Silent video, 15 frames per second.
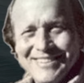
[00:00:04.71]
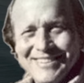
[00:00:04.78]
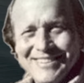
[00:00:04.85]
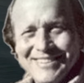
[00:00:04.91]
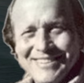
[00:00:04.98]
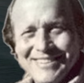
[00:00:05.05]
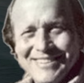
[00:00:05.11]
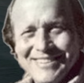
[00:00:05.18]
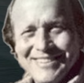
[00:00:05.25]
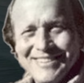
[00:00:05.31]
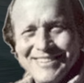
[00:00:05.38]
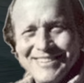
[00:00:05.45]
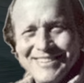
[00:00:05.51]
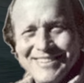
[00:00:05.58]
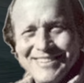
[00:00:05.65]

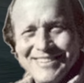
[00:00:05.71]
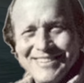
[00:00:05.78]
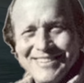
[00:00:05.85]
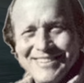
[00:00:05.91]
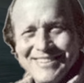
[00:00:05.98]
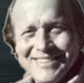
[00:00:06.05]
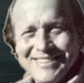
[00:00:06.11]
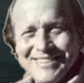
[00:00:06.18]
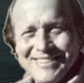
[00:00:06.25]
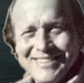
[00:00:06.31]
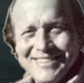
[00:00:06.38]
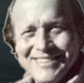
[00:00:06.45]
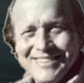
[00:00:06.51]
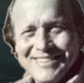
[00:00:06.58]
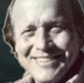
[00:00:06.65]

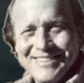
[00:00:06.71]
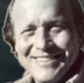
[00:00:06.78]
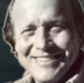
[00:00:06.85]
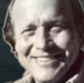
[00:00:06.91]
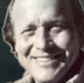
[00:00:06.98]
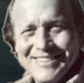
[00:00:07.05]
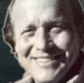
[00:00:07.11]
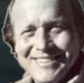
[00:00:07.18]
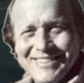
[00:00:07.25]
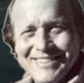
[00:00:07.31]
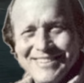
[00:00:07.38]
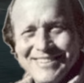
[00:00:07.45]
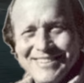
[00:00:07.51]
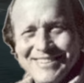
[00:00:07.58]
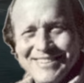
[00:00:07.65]

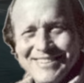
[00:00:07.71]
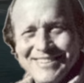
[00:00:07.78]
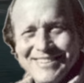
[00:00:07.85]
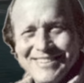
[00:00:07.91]
(no one is talking)